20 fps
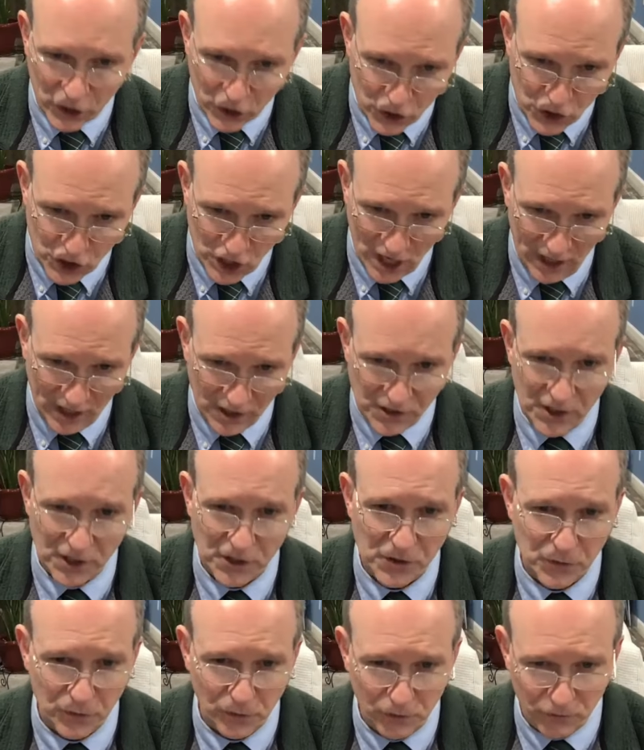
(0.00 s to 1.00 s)

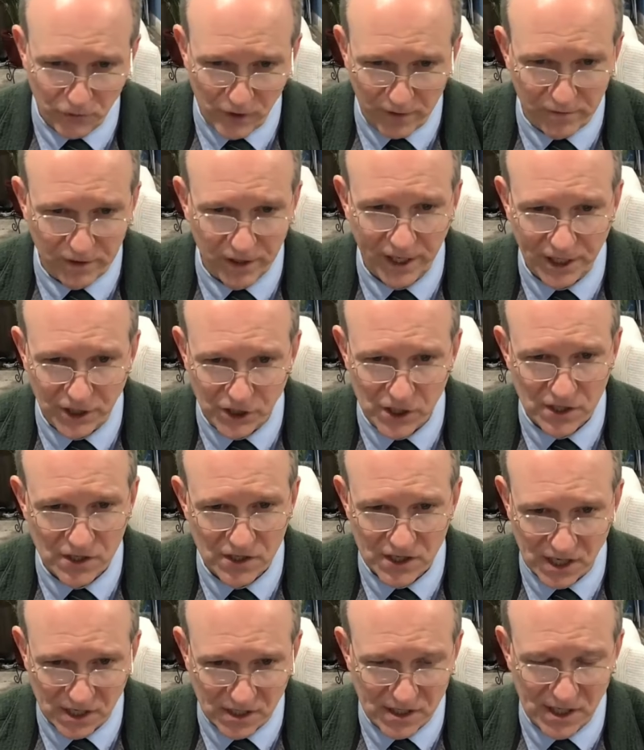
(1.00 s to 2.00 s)
Genesis through Revelation,
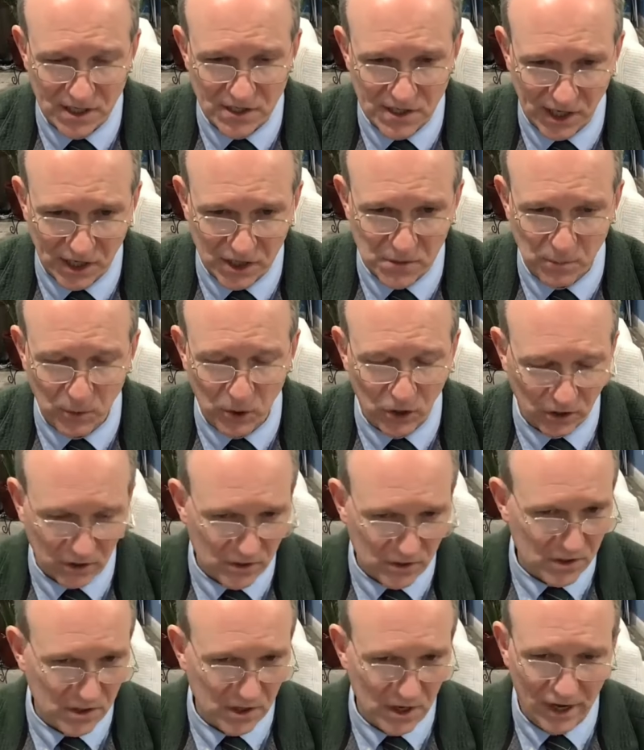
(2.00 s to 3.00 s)
66
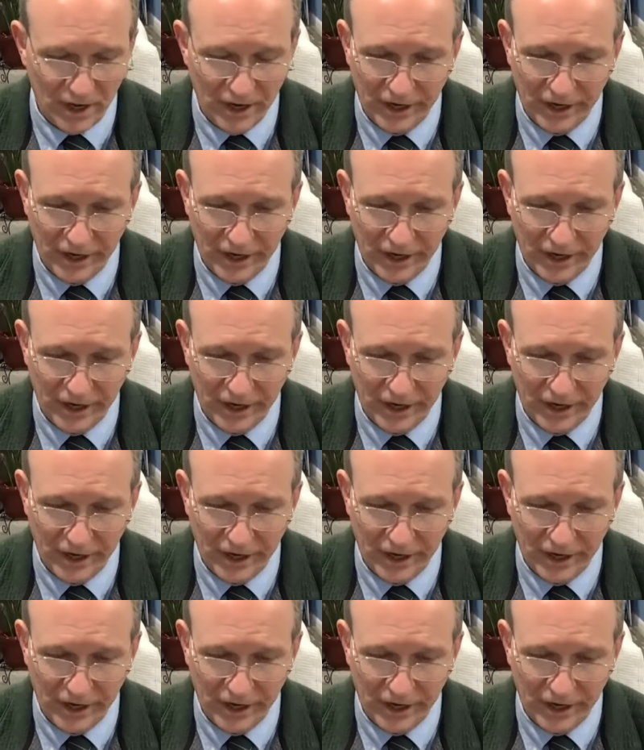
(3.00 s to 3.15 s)
books.